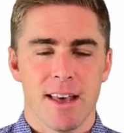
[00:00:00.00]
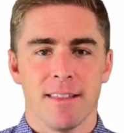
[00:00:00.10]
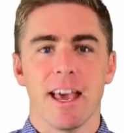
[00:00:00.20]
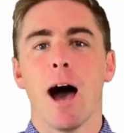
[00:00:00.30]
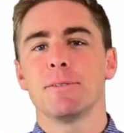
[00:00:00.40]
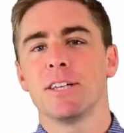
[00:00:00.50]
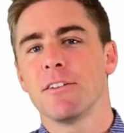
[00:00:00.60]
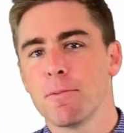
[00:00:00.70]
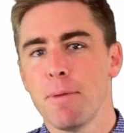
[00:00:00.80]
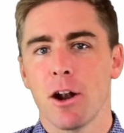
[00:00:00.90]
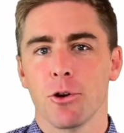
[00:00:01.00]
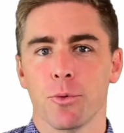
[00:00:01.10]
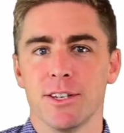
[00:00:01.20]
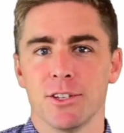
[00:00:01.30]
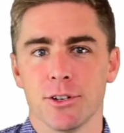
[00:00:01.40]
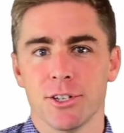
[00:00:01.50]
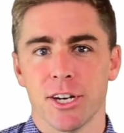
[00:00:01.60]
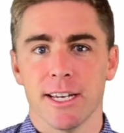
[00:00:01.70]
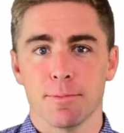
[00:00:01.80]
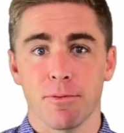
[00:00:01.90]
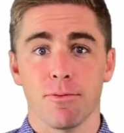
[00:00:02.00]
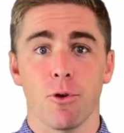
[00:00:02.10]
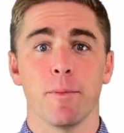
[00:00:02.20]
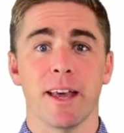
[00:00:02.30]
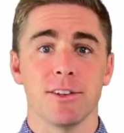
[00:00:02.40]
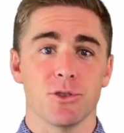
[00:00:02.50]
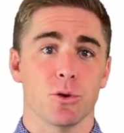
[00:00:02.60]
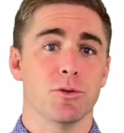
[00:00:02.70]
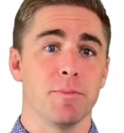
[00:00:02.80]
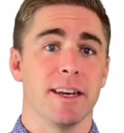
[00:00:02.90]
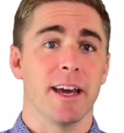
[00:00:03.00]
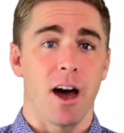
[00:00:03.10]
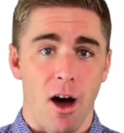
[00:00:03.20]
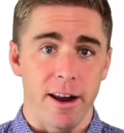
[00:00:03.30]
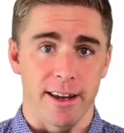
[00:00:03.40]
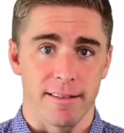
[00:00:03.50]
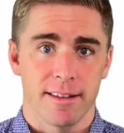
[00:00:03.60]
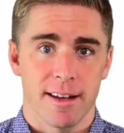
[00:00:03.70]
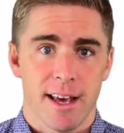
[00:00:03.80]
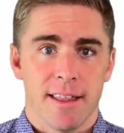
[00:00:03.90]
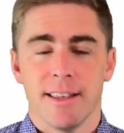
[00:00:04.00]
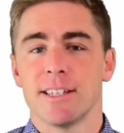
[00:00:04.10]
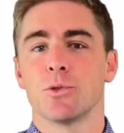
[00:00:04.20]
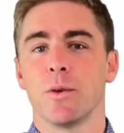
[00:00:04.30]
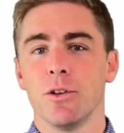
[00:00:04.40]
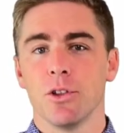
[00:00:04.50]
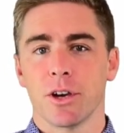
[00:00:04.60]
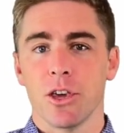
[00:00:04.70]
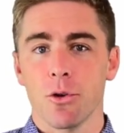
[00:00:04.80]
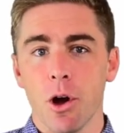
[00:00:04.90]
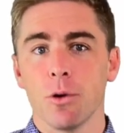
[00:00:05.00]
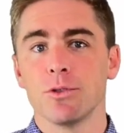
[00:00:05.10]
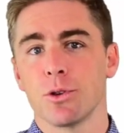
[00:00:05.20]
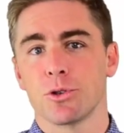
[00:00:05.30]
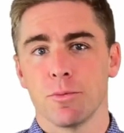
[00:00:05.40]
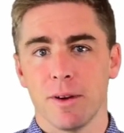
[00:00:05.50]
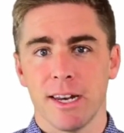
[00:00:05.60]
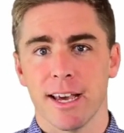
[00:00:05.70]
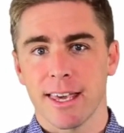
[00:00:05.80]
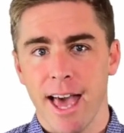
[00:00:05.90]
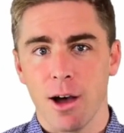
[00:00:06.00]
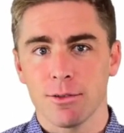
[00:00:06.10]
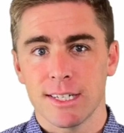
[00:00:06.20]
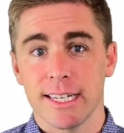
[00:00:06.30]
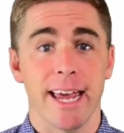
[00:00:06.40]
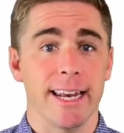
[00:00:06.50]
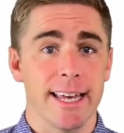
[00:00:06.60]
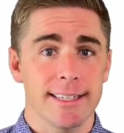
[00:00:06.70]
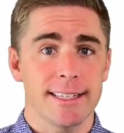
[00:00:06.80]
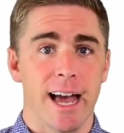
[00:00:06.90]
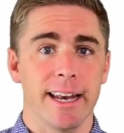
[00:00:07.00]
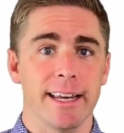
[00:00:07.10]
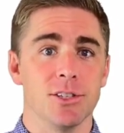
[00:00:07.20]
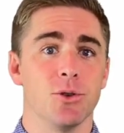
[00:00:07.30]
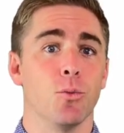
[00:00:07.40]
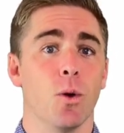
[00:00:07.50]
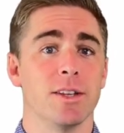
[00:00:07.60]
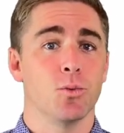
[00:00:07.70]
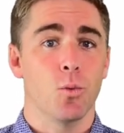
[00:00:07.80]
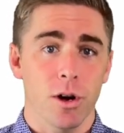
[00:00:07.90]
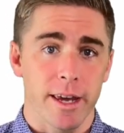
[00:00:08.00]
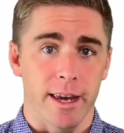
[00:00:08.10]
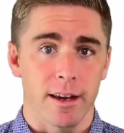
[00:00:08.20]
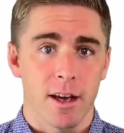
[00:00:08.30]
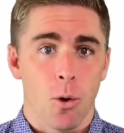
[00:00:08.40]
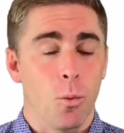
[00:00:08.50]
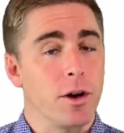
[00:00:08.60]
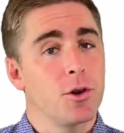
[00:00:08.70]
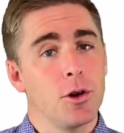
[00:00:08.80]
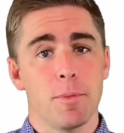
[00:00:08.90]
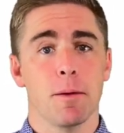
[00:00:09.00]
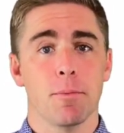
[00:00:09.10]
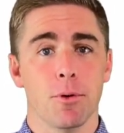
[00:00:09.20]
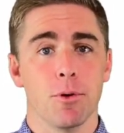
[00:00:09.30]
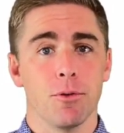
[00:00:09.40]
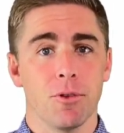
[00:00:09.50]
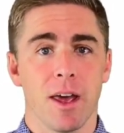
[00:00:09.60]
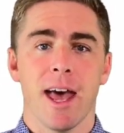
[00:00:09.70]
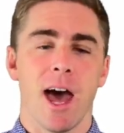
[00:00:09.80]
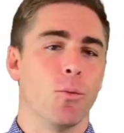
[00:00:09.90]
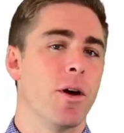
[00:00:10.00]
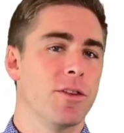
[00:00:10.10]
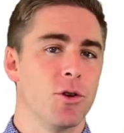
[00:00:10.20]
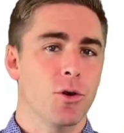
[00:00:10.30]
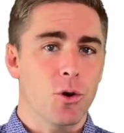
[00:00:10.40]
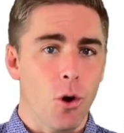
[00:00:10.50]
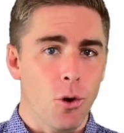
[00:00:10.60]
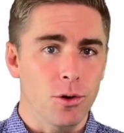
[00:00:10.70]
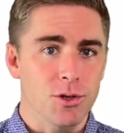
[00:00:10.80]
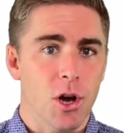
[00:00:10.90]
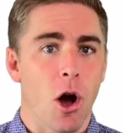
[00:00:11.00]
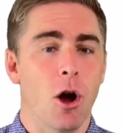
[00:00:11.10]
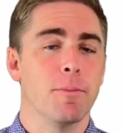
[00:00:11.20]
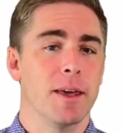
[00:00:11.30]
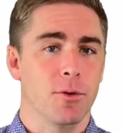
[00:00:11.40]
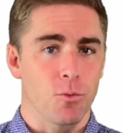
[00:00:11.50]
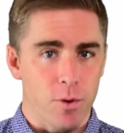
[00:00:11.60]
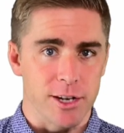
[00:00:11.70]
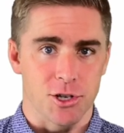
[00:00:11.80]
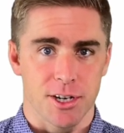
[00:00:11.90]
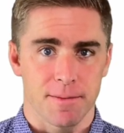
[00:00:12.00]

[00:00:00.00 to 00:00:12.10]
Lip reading: The opposite of competitor research is performing a social media audit. This is when you look at your own social media accounts to gain insight into what's working, what could be improved, and whether your goals are being reached.